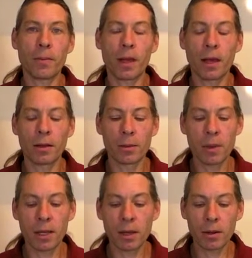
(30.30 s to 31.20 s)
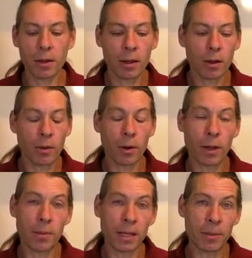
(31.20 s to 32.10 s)
And to me, what
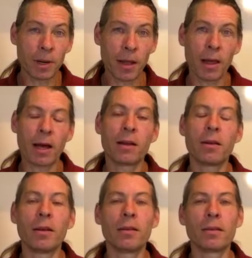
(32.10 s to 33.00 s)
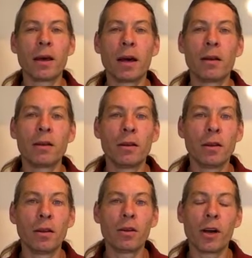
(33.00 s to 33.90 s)
I mean by that is that
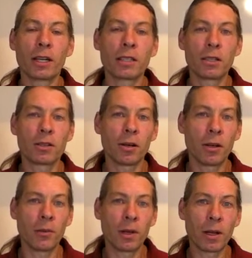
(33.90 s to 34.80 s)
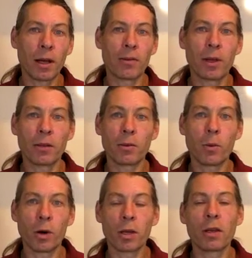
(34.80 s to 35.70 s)
you actually start living a life that's
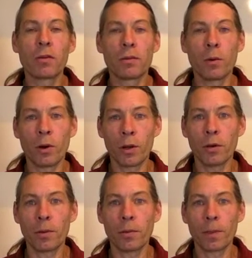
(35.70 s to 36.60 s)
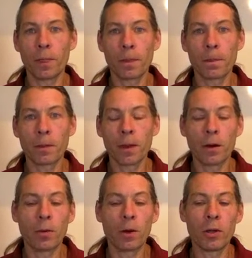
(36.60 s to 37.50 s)
working for you,
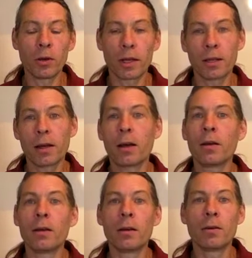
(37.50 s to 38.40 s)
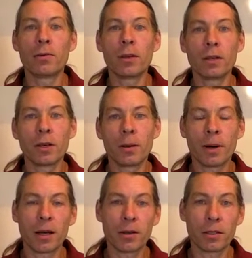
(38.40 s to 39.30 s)
where you get to feel good
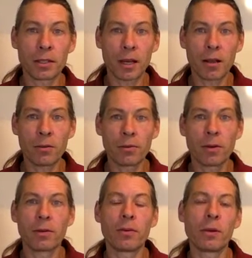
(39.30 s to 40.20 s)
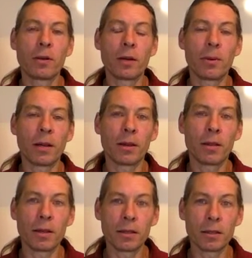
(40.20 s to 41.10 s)
about yourself, feel good about the
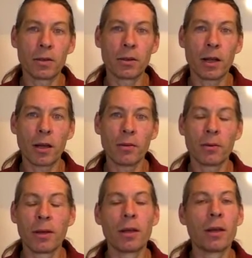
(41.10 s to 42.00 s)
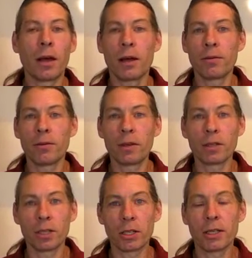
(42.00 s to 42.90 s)
things in your life, and feel
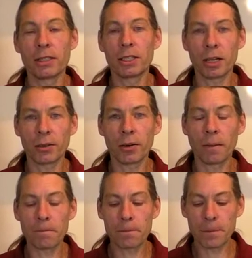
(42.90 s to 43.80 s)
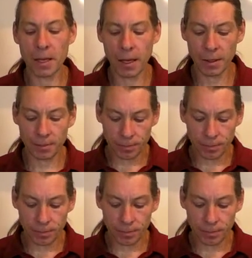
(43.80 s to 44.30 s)
good in general. Okay?